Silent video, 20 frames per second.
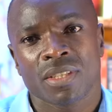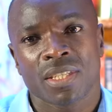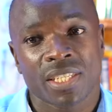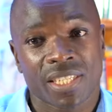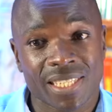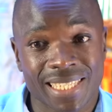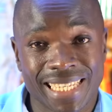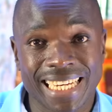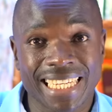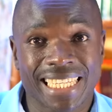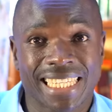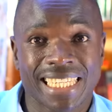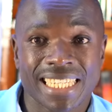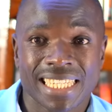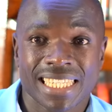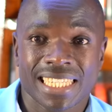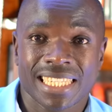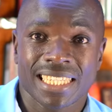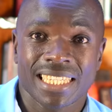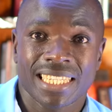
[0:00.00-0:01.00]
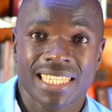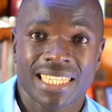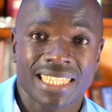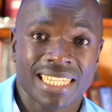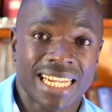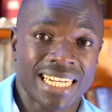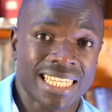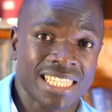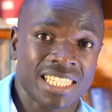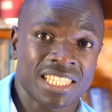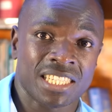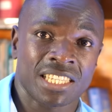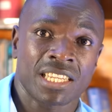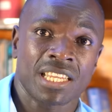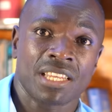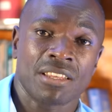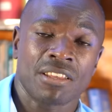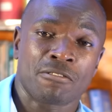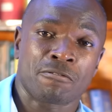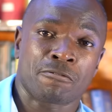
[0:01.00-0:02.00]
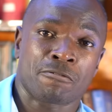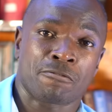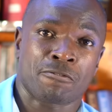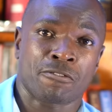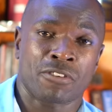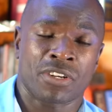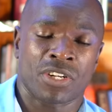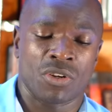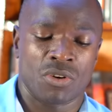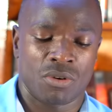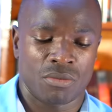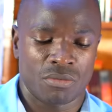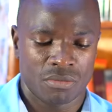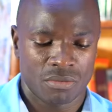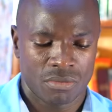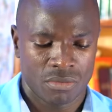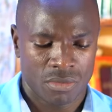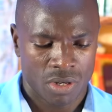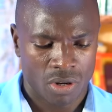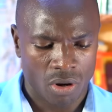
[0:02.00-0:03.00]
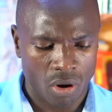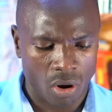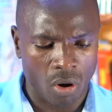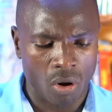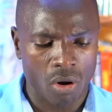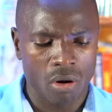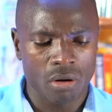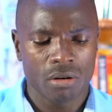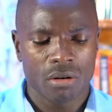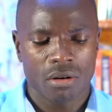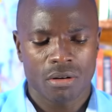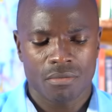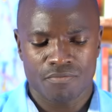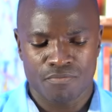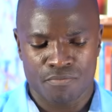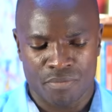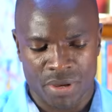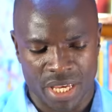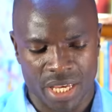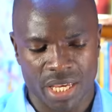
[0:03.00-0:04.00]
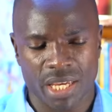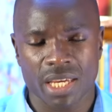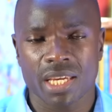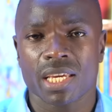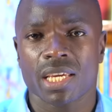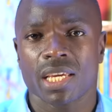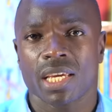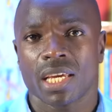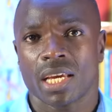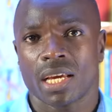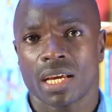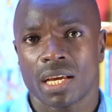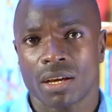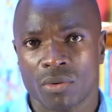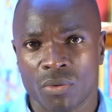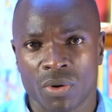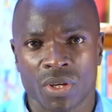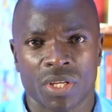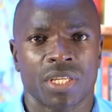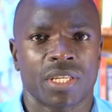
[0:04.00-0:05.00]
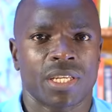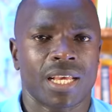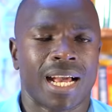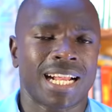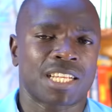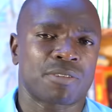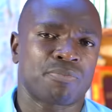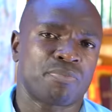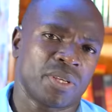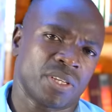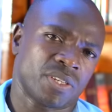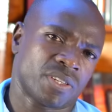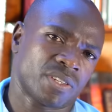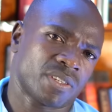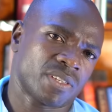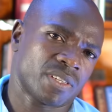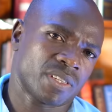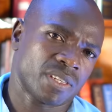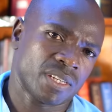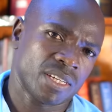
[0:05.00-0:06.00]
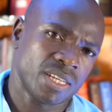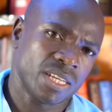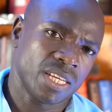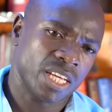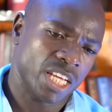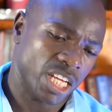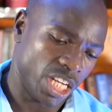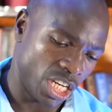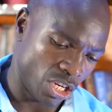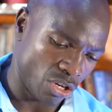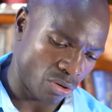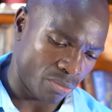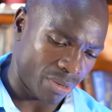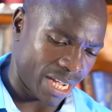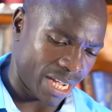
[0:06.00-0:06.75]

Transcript: state, that is freedom, or being at peace in your